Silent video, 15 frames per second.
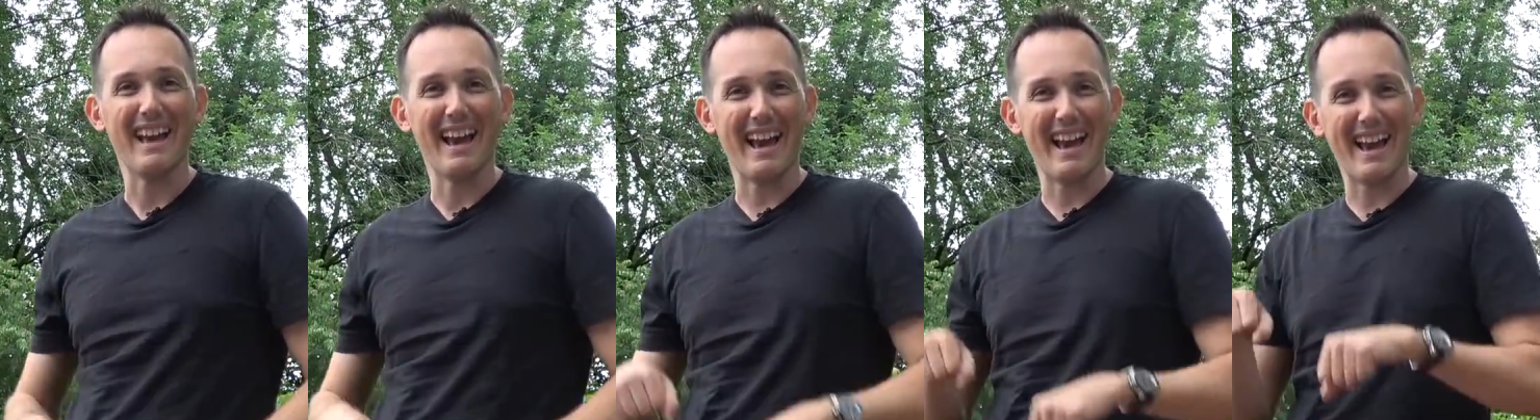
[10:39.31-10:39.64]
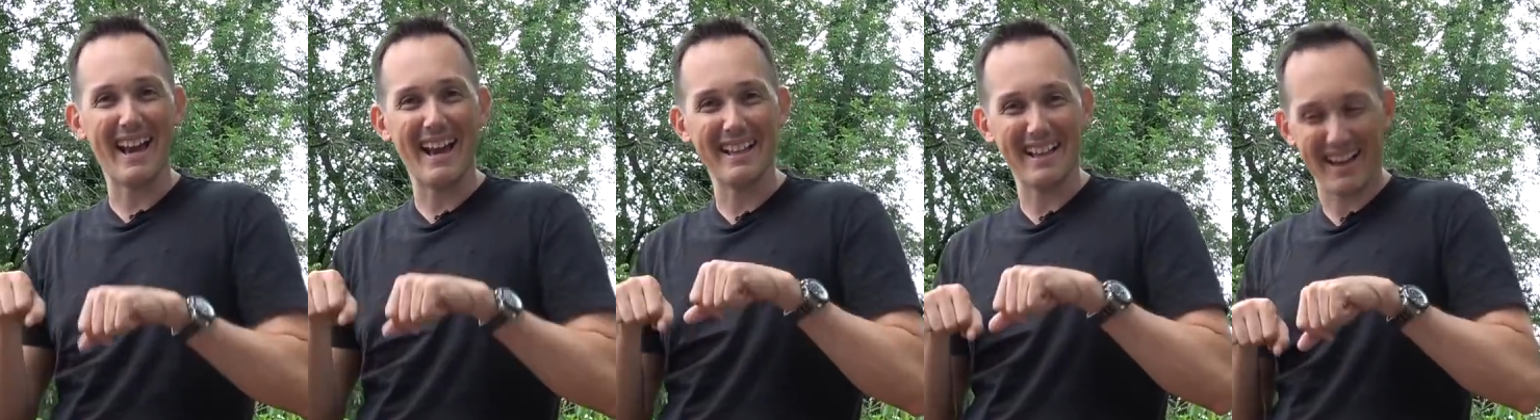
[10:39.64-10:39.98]

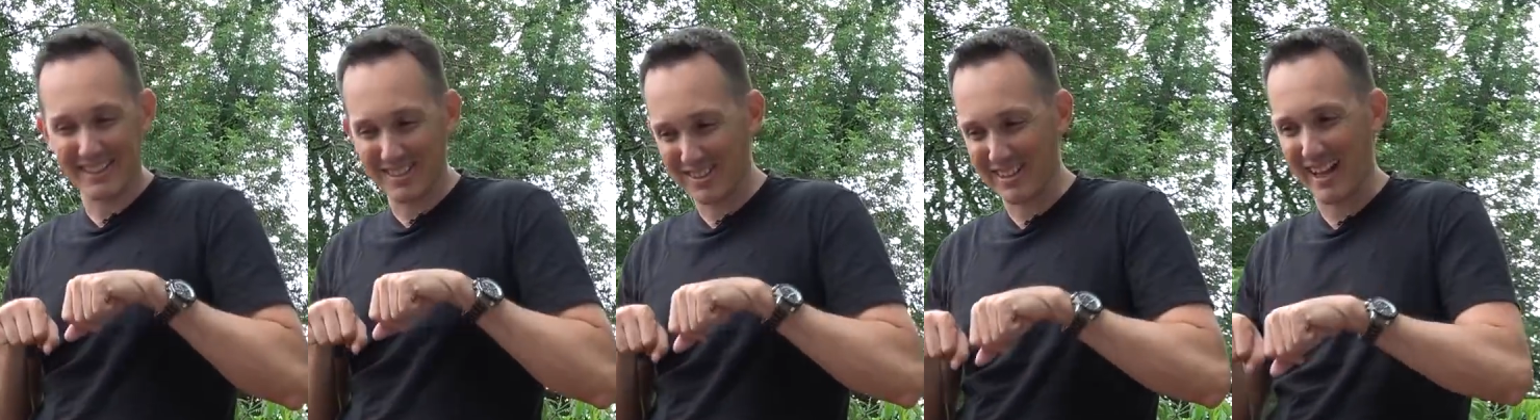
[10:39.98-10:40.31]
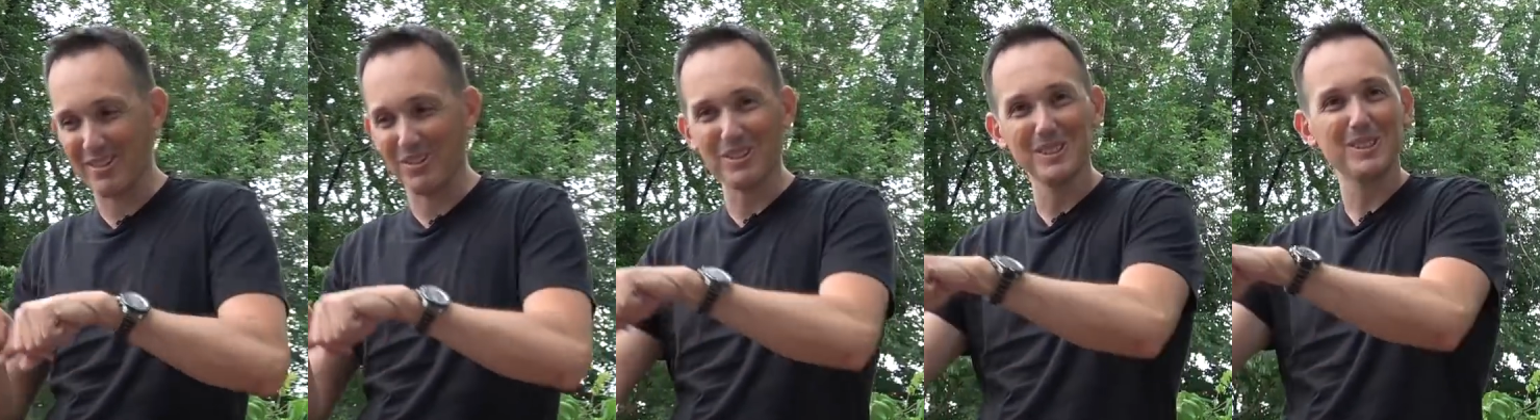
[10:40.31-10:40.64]
And I took
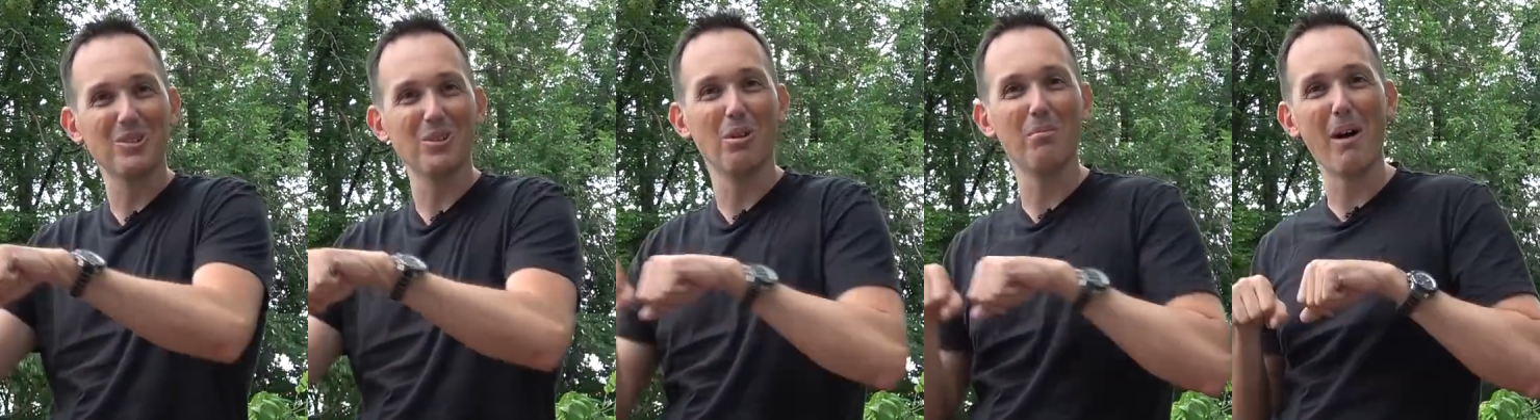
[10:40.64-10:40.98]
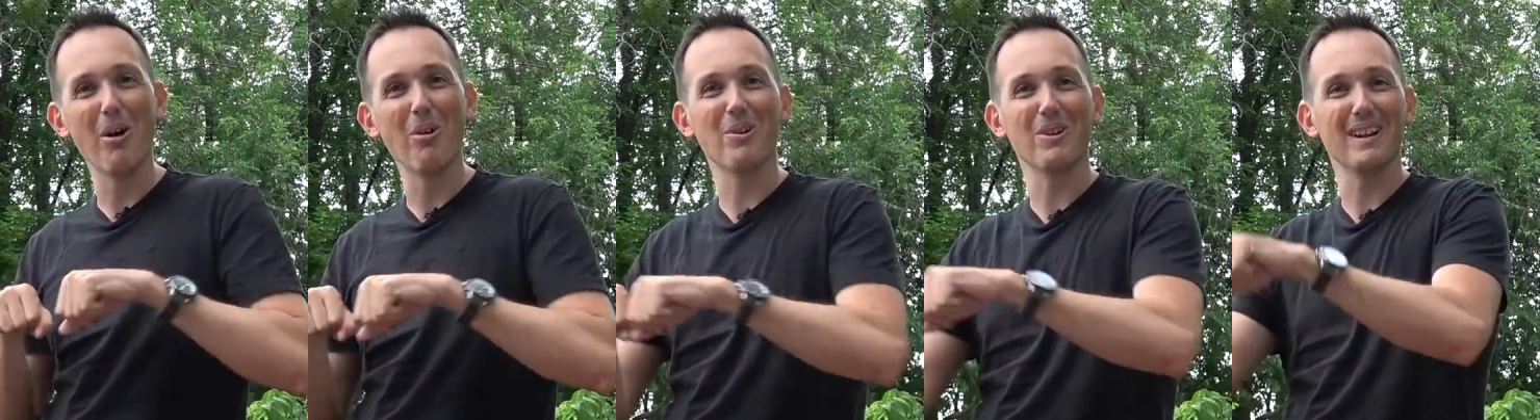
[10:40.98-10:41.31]
that old school
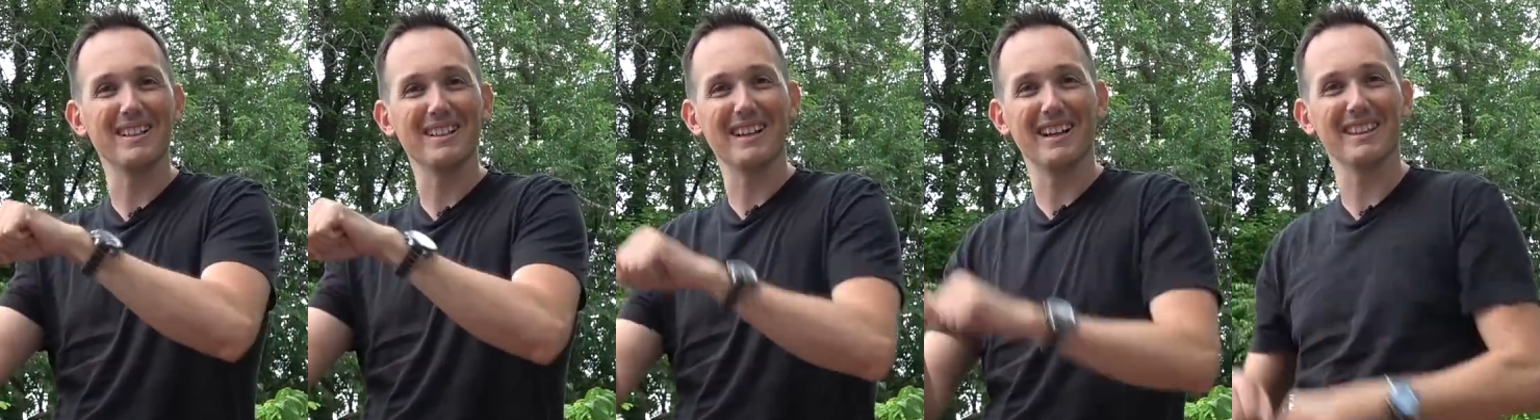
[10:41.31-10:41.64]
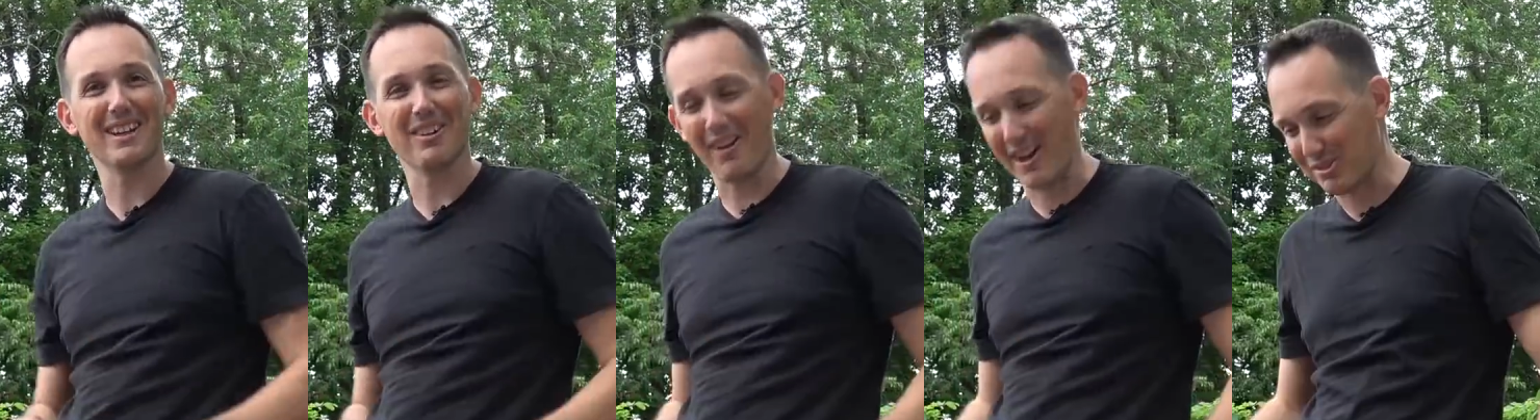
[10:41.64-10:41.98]
mower and I'd cut
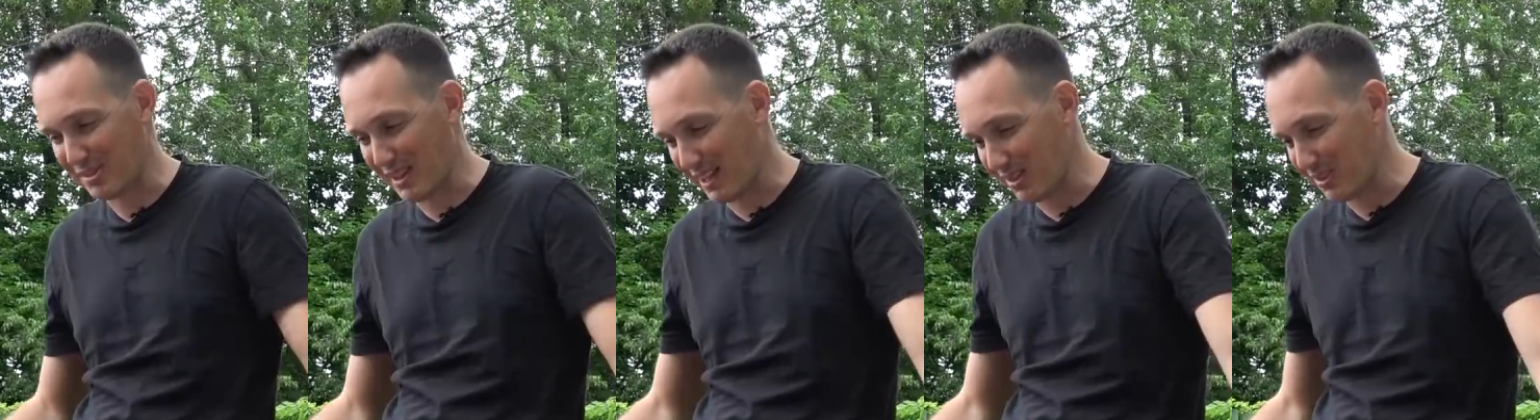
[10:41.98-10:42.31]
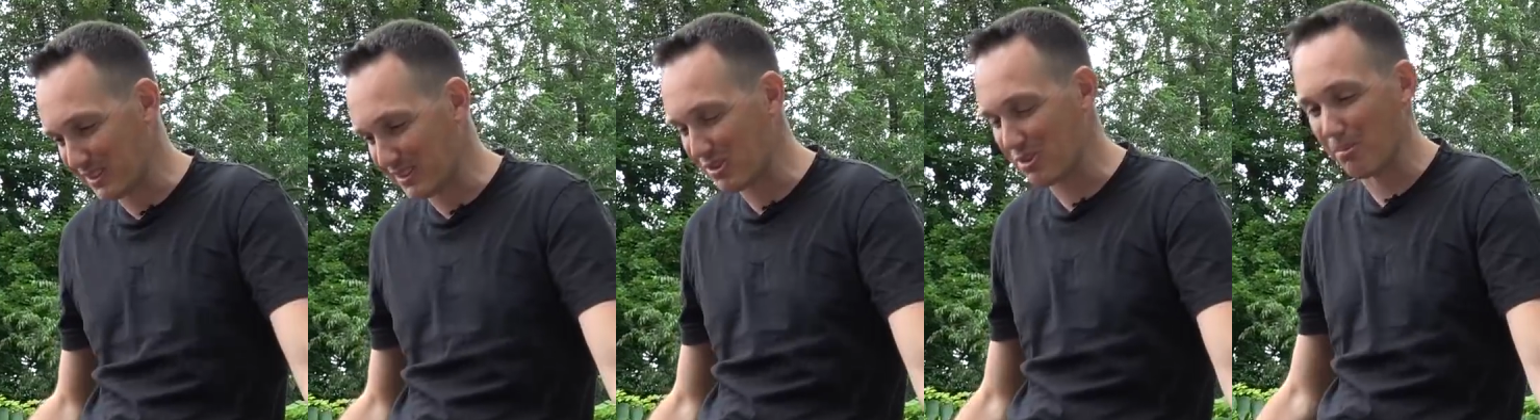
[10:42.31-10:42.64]
the grass with that
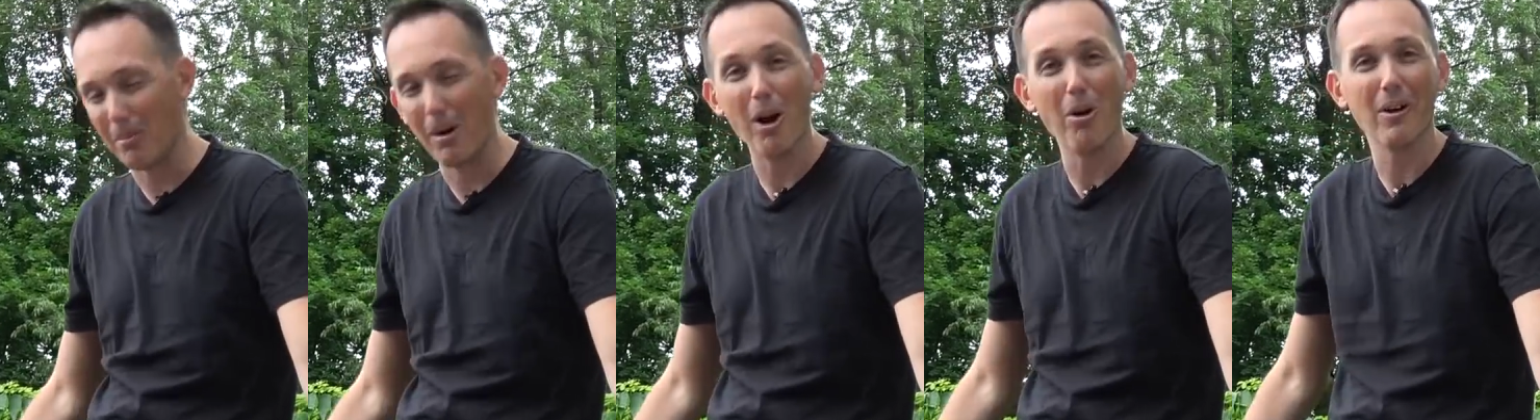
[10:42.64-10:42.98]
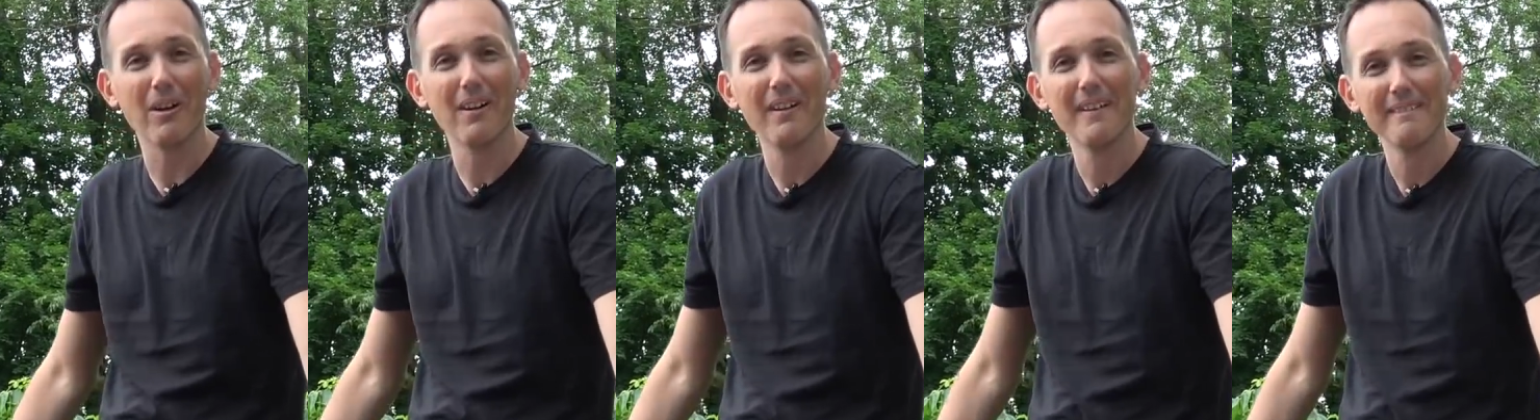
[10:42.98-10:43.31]
old school
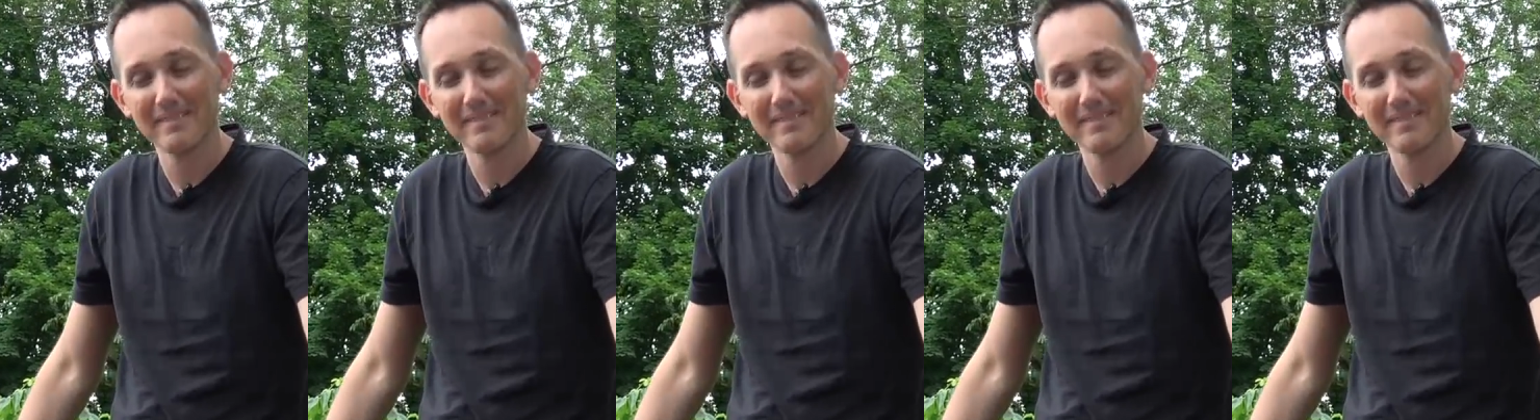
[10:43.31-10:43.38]
mower.